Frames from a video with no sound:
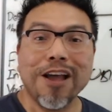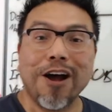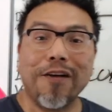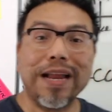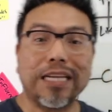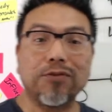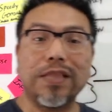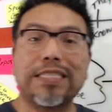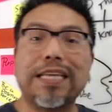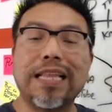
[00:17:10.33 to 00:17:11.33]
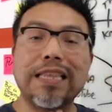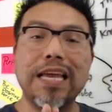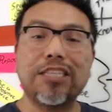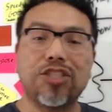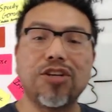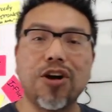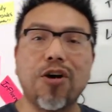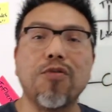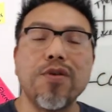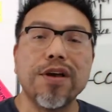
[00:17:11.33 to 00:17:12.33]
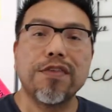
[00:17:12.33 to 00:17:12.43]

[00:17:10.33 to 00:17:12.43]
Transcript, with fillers: All right, guys. Well, listen, I'll let you go.